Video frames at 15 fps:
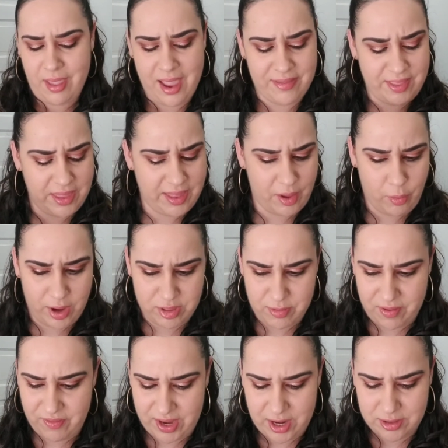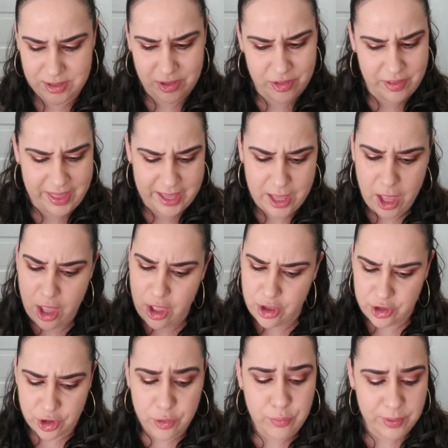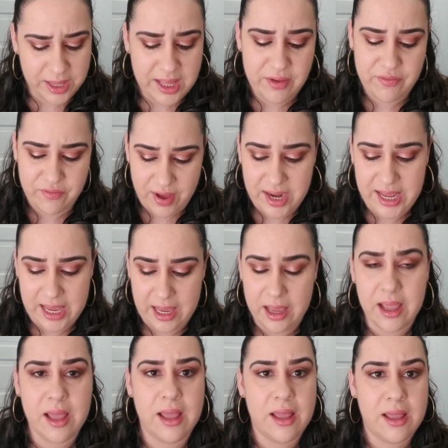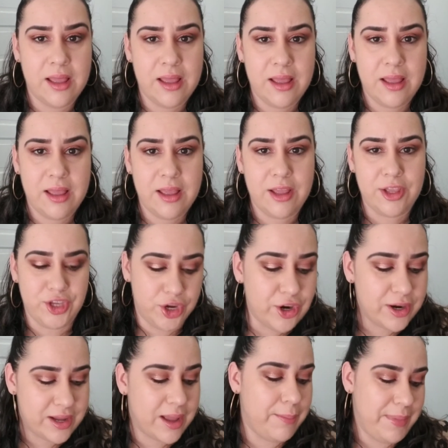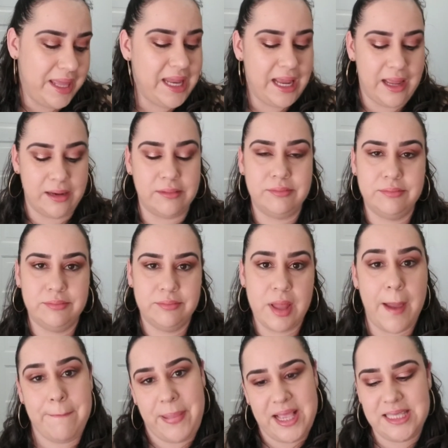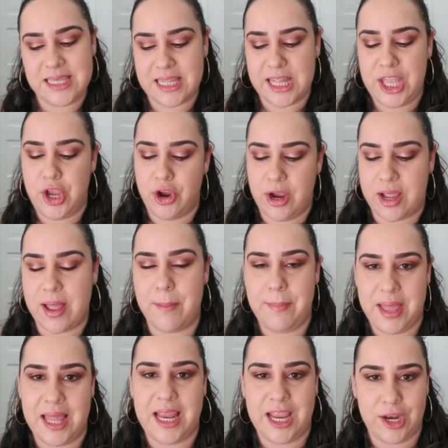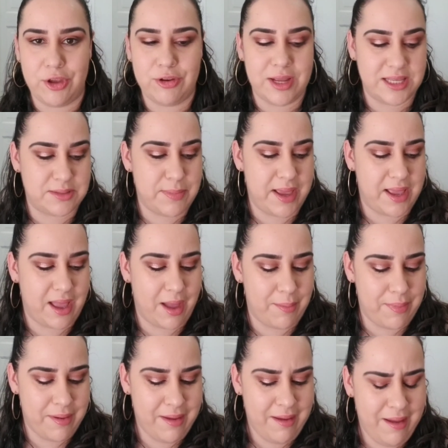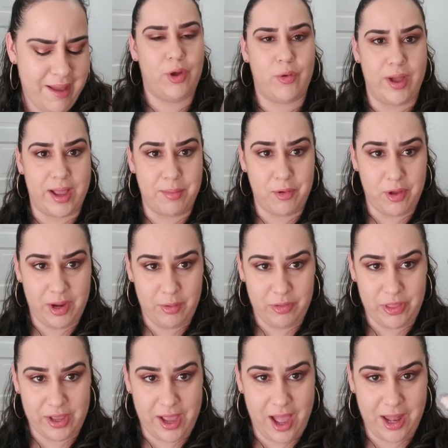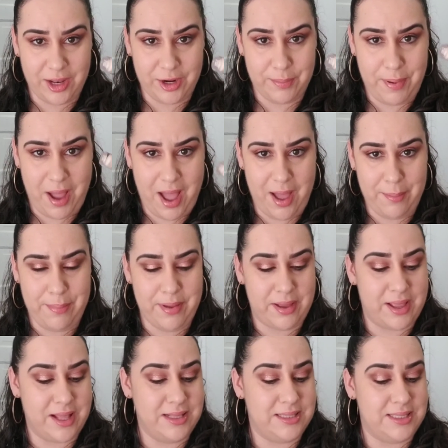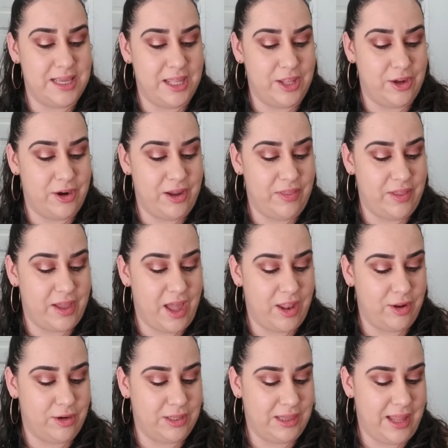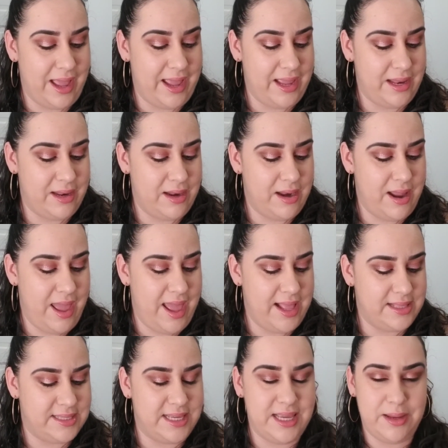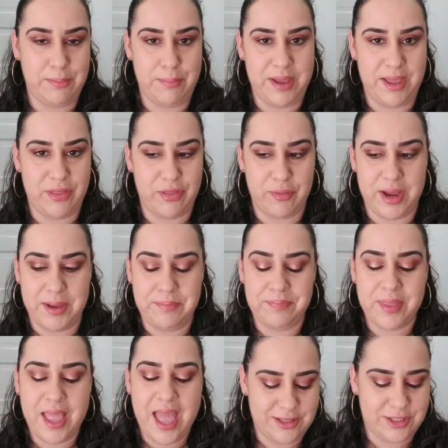And they like watch my videos and they're like, you're really funny. You're a comedian. Basically, you're a comedian who does makeup. Real quick, I'm going with the ColourPop concealer and the Color Light 18B3.